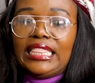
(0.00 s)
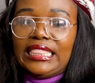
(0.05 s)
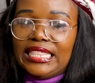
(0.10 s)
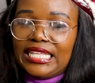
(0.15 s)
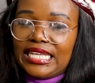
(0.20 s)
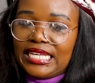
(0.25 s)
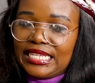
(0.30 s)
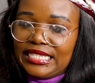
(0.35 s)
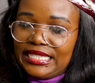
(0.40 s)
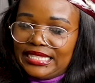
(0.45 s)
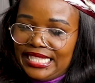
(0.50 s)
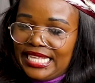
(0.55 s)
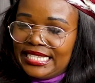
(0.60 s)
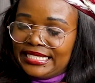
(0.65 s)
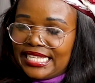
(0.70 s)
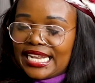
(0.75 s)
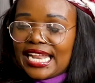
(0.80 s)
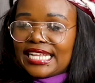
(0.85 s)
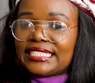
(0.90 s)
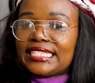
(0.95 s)
The
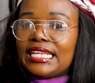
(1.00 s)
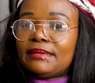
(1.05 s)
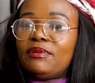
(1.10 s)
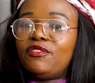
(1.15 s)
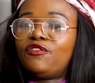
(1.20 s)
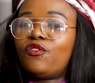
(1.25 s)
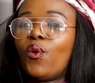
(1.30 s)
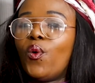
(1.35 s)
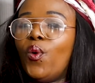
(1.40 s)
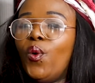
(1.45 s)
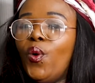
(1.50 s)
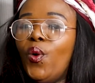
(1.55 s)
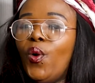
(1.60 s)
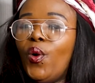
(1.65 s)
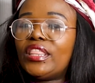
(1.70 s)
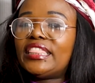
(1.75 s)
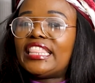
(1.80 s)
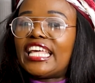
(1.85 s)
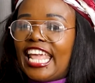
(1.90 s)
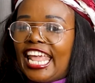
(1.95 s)
things that I said before,
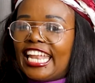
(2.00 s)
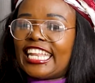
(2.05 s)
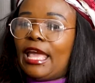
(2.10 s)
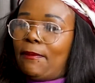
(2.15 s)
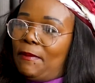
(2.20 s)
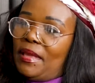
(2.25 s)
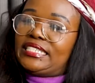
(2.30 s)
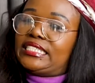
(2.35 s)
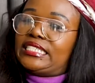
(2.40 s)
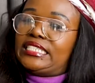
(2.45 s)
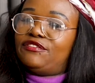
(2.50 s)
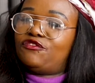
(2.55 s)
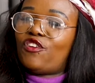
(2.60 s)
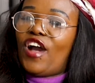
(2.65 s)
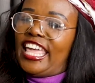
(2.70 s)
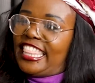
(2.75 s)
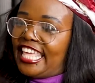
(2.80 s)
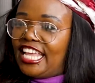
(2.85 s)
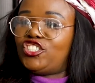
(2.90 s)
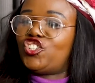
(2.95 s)
that I had capacity for
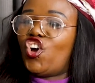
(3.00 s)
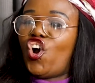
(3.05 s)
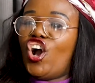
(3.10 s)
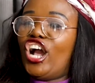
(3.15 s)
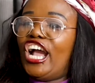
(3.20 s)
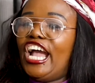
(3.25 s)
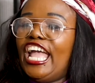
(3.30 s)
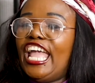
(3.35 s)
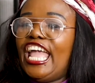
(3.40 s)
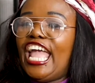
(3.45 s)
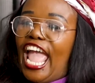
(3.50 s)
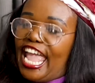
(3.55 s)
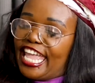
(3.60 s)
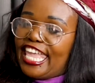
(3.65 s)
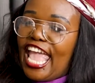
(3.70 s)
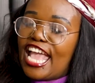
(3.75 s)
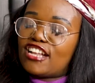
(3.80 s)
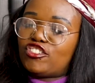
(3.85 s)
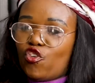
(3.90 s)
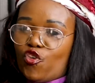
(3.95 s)
either a dog, a
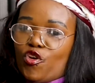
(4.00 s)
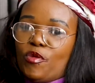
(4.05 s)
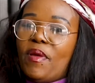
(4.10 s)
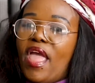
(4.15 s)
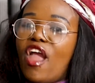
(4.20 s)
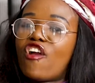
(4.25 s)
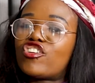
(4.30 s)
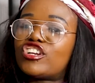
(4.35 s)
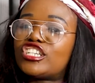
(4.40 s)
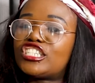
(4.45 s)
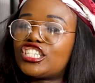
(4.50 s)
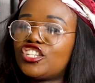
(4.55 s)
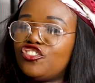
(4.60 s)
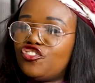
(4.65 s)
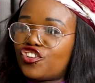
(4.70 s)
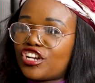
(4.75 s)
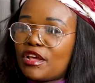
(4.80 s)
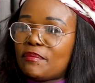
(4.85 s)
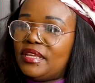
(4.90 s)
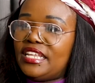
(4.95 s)
cat, or a parrot. You
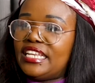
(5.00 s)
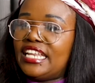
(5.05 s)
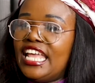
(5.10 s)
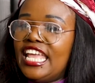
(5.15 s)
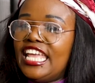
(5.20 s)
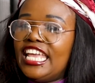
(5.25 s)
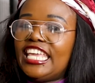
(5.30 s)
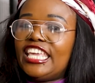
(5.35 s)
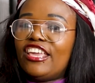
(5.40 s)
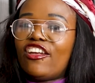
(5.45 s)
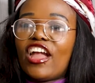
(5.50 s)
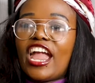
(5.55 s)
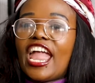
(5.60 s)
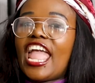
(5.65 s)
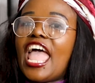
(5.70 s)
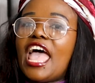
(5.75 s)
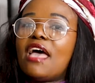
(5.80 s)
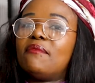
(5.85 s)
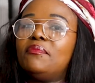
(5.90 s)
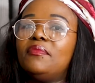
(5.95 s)
know what I mean? Here I
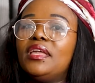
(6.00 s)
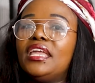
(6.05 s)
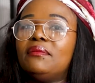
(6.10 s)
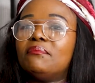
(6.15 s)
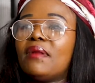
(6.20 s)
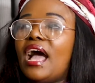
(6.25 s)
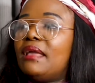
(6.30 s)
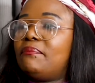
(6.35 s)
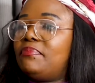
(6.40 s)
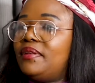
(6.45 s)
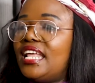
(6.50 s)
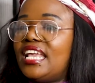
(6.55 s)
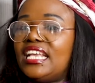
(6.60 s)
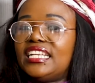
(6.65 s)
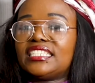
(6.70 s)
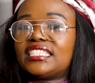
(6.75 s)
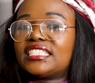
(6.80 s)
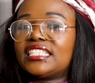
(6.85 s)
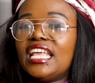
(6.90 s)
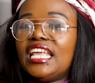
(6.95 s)
am in my
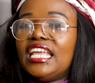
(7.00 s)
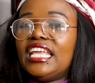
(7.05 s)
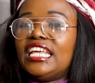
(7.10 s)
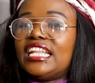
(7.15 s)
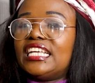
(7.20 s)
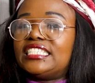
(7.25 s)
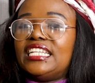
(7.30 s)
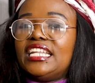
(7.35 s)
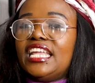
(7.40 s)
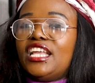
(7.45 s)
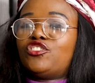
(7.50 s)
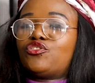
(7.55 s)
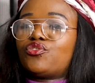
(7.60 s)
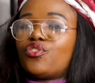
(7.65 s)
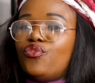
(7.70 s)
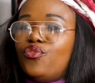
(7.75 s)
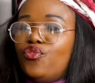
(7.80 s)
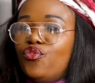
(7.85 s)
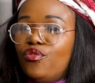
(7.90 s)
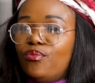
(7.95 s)
place. It has an
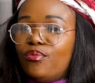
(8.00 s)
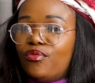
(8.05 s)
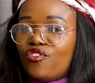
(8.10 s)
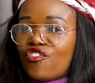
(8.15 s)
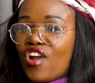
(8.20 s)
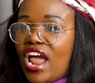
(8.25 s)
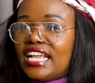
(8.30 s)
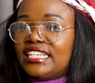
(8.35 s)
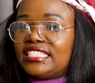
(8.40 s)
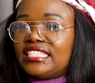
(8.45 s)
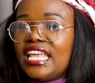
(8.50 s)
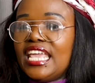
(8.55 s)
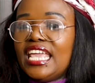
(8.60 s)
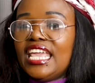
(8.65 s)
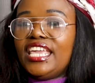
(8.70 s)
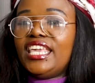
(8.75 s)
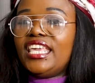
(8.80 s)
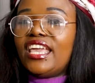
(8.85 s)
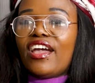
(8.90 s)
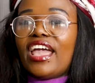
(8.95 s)
extra room, right?
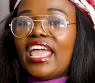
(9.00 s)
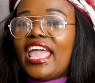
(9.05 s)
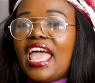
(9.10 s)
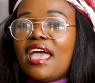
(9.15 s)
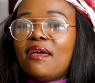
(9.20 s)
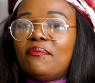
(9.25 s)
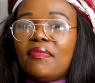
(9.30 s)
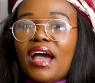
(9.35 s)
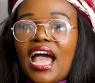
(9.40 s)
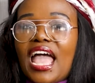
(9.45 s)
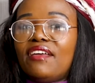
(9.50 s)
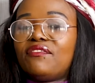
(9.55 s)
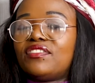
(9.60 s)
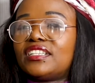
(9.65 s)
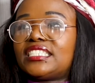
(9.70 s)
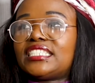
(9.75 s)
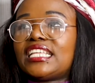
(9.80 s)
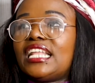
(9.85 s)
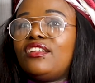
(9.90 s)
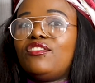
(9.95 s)
Here I am. I have a
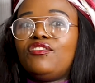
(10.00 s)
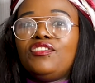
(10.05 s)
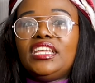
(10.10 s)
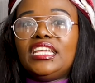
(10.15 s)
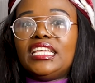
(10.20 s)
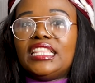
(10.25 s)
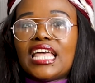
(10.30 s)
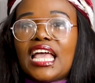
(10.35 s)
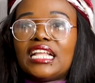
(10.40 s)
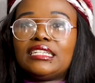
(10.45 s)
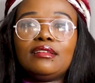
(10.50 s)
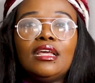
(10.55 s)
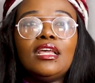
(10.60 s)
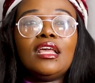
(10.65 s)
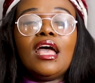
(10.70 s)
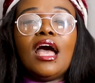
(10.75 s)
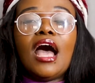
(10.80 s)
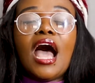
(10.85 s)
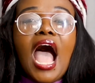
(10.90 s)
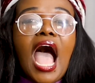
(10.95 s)
salary that
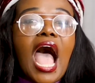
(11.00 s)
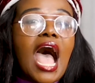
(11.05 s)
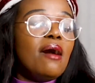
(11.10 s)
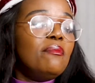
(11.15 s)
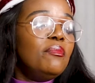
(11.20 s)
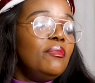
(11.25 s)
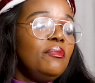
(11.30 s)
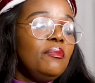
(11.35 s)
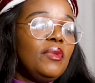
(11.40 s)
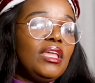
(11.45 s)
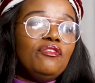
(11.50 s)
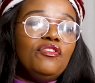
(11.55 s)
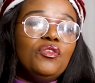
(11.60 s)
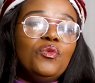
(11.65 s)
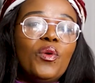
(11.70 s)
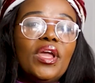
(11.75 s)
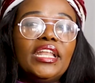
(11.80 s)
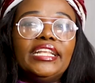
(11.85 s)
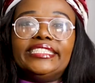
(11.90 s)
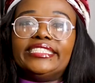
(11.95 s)

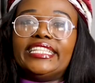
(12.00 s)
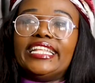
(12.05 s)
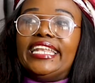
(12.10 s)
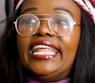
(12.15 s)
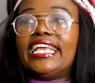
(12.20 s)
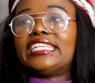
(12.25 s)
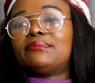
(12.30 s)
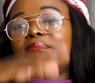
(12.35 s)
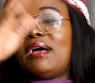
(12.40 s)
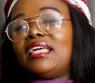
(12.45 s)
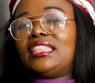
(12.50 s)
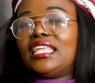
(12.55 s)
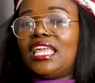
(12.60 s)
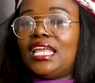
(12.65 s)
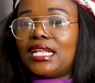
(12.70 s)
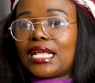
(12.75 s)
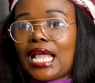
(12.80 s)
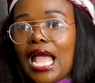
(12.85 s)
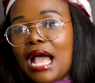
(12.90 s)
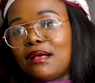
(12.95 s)
even when the next month
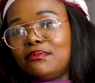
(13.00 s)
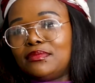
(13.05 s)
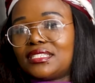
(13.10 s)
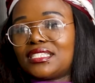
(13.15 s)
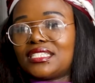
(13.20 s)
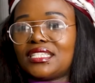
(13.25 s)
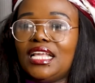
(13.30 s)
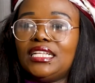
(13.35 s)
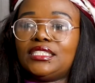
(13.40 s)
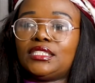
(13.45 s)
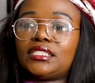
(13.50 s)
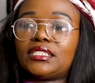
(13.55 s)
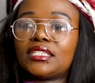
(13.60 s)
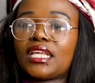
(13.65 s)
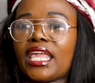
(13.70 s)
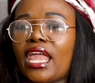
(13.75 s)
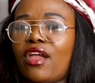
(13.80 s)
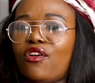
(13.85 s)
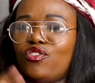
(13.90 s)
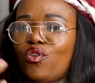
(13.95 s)
in comes, it's
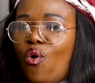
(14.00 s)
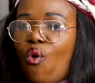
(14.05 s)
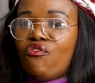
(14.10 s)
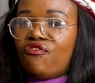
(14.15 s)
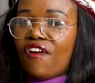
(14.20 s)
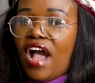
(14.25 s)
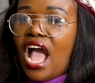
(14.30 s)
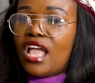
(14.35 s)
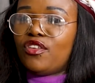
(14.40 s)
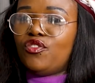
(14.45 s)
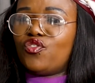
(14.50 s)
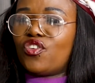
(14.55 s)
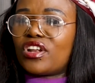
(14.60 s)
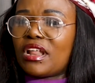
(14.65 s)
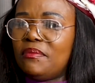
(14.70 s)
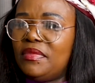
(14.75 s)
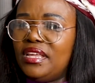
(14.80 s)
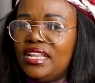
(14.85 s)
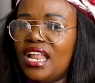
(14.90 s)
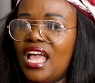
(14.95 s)
carried over. You know
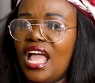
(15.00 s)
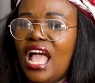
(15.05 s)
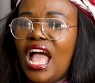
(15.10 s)
what I mean?